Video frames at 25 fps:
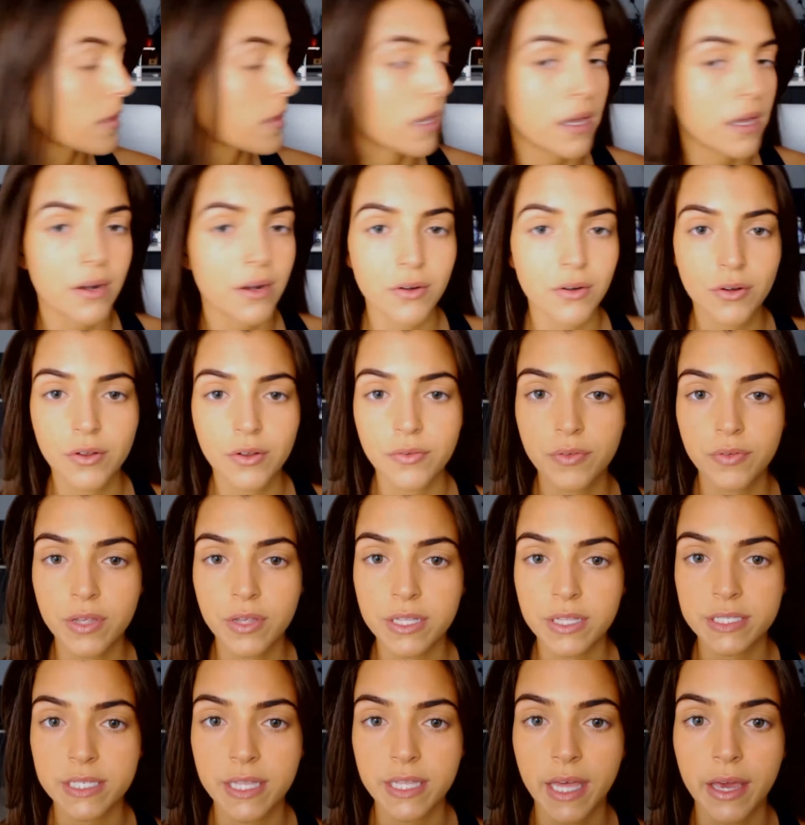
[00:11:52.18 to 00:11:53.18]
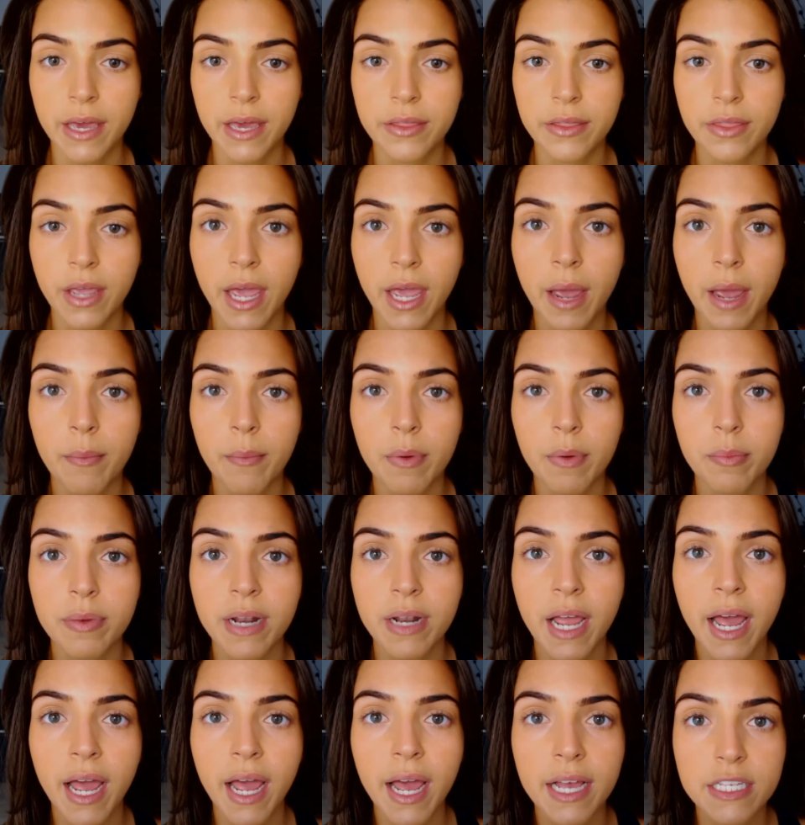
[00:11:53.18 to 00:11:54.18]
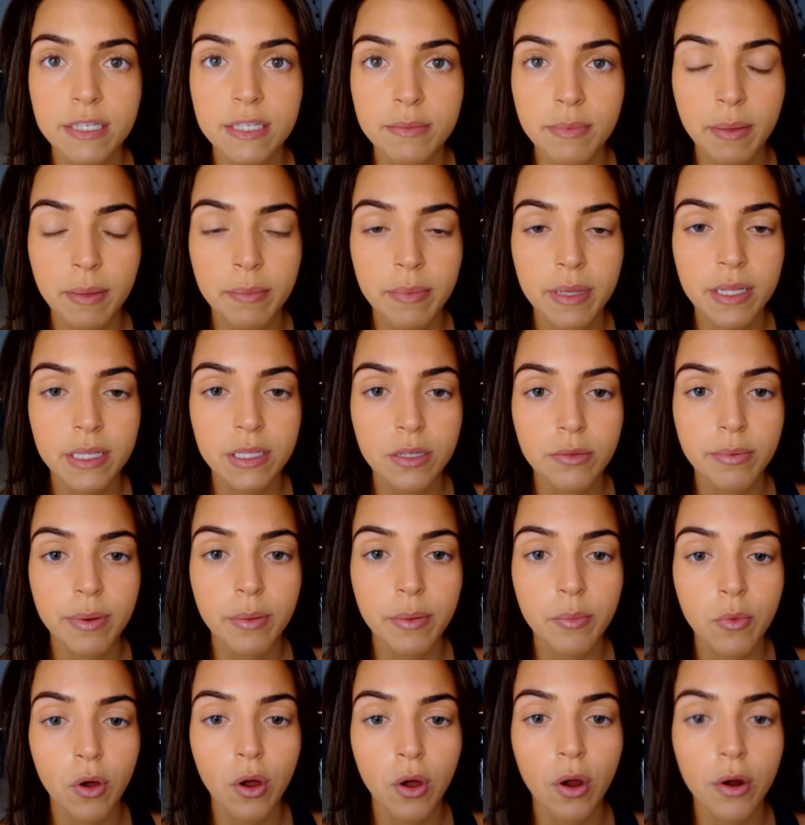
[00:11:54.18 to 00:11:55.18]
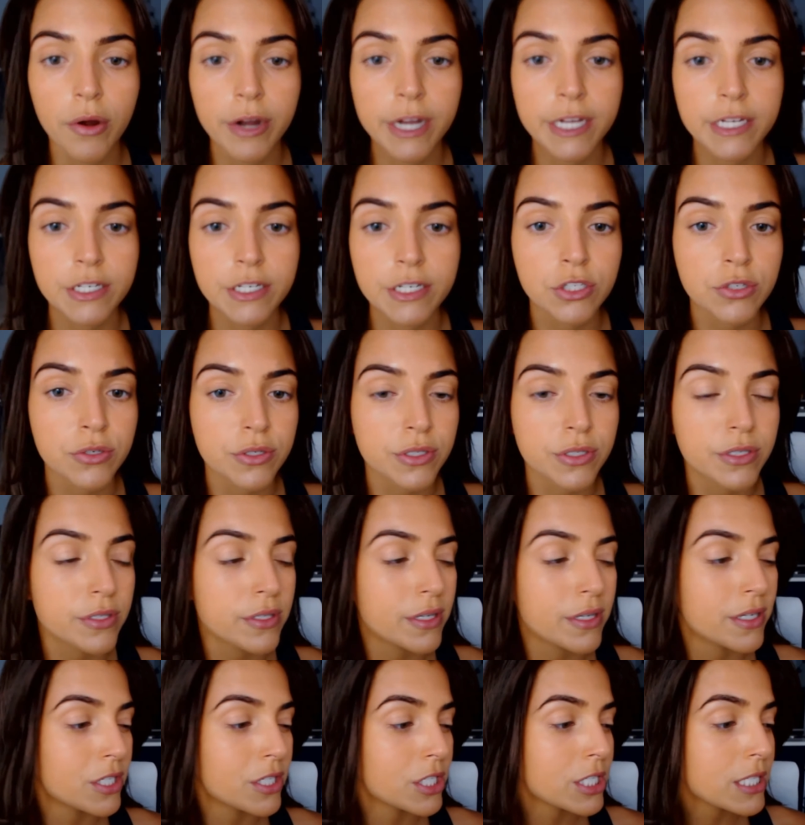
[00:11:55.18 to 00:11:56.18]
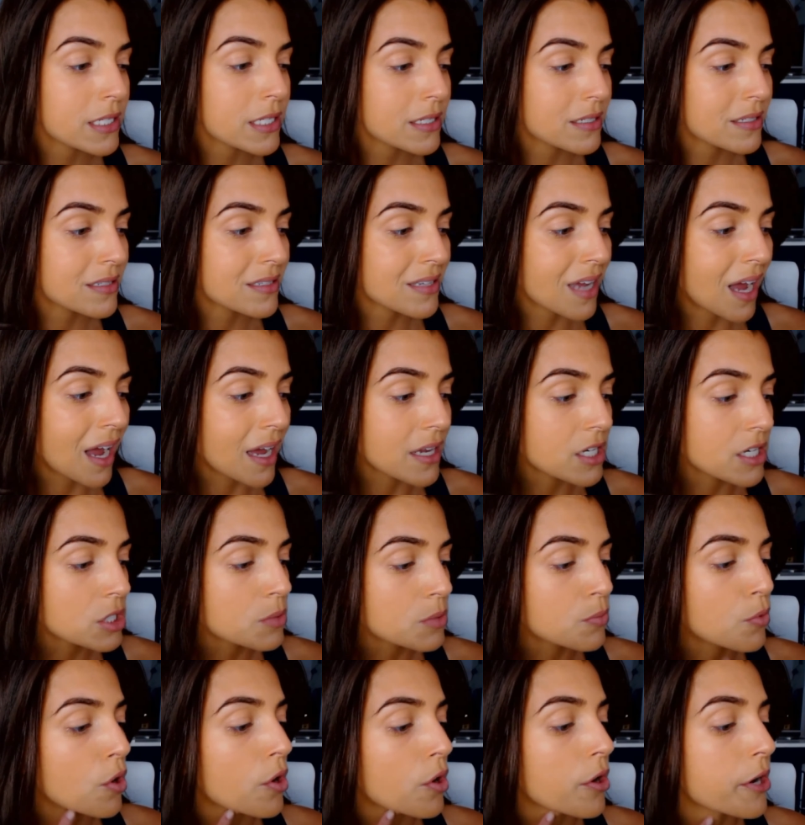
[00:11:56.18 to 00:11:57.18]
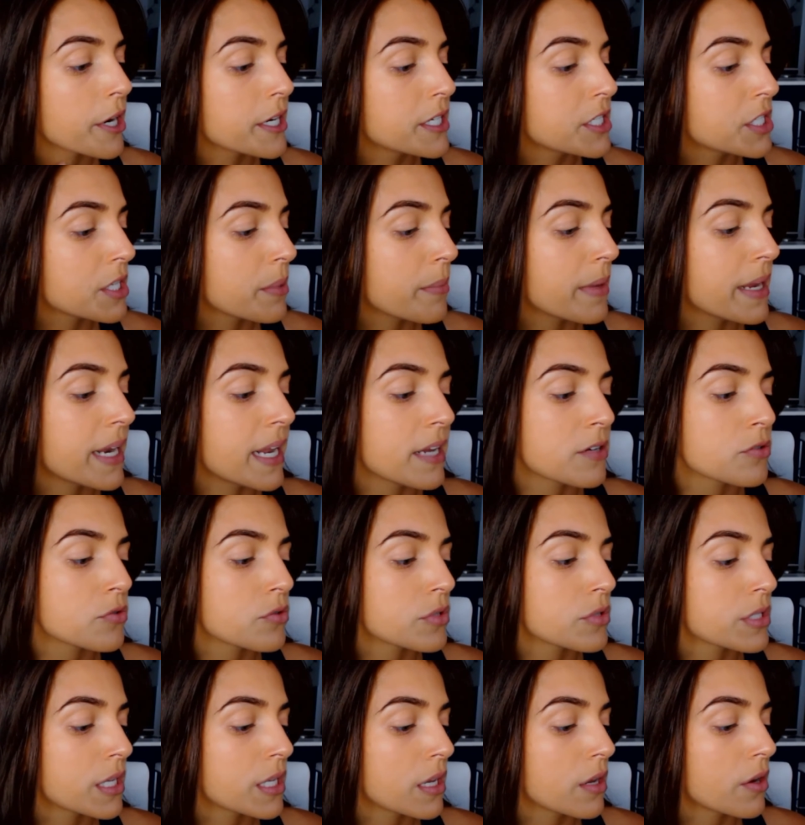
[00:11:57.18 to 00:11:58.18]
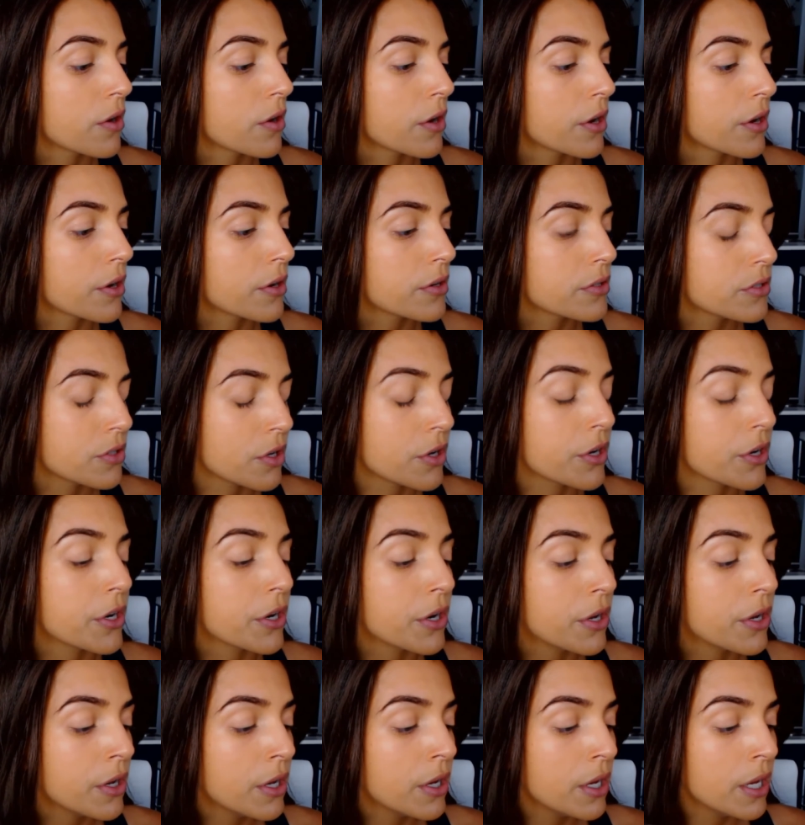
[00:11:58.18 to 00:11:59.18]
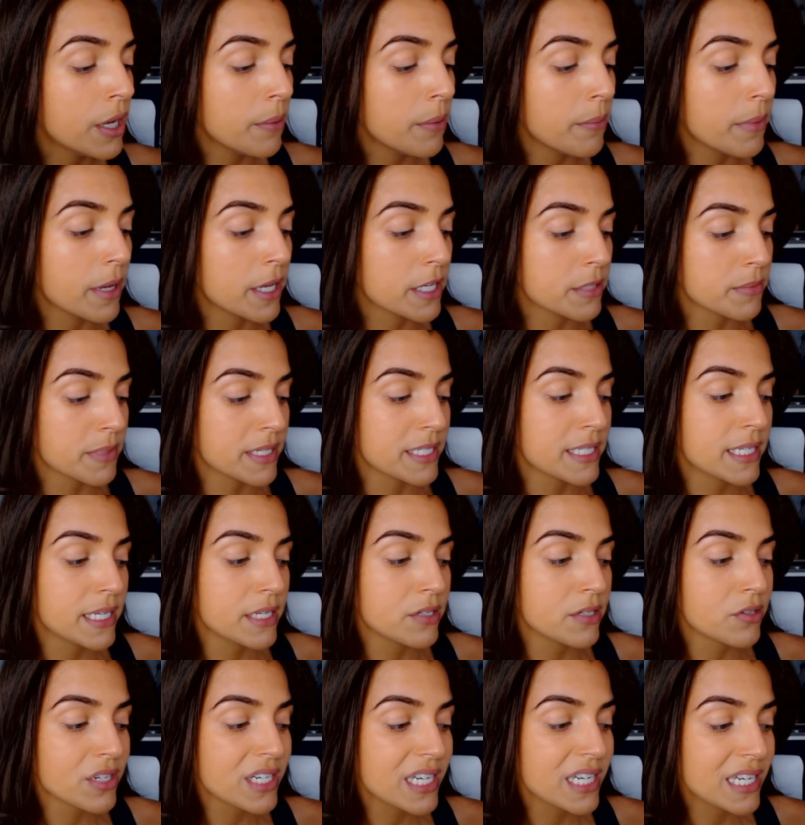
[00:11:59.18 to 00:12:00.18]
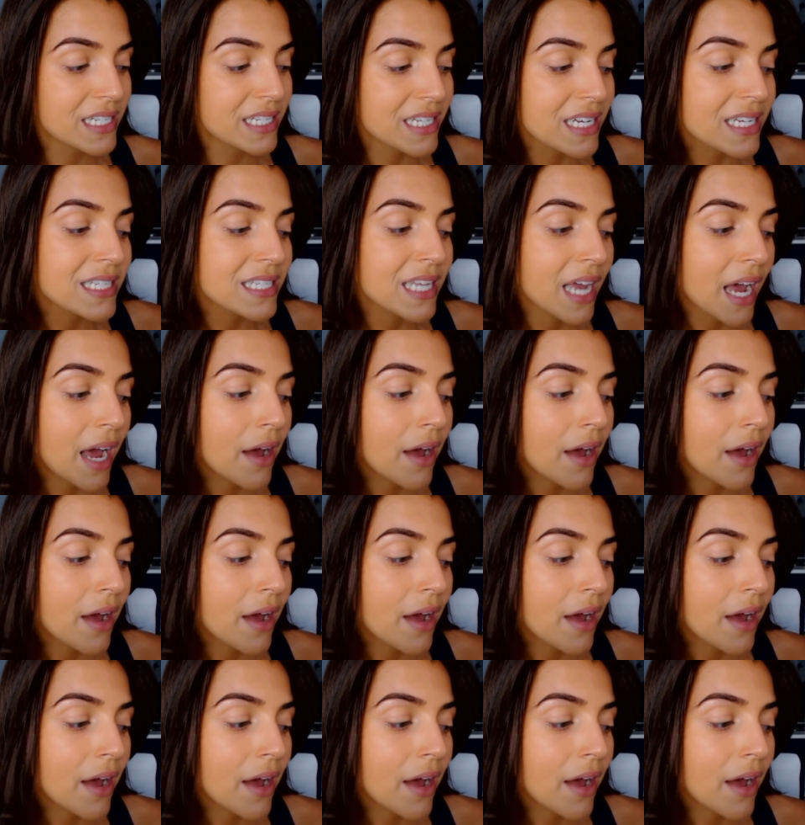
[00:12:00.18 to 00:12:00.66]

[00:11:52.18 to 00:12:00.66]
I don't know if you can see that in the camera, but it has made me a little bit more orange, so it's just a touch more orange than my natural skin tone, because my skin tone does